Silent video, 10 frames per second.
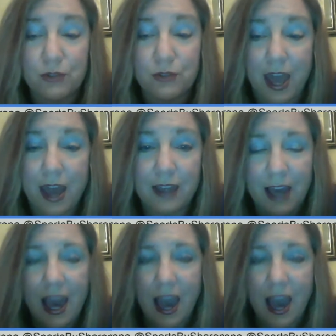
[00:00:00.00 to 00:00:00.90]
Zach.
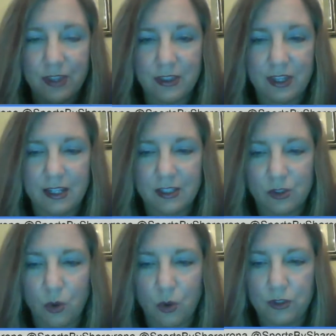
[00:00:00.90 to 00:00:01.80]
I think that it's
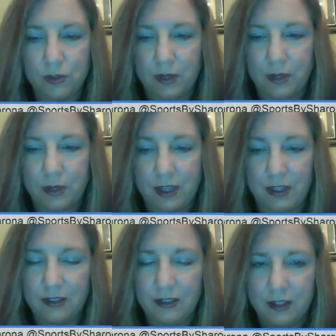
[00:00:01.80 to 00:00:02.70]
going to be.
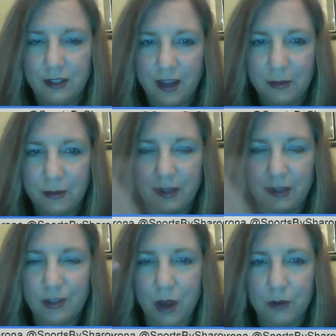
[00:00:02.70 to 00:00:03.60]
That's what
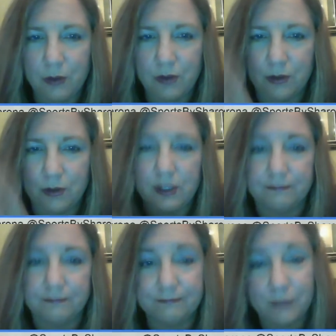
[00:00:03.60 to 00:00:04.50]
I was when I was like,
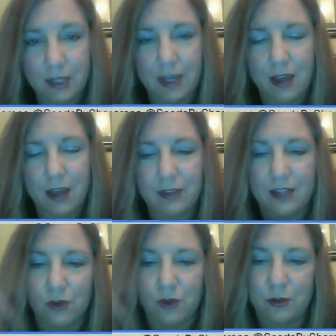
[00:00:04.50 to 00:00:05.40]
that's
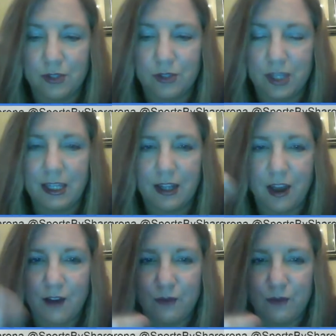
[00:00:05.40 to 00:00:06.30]
what I was thinking of when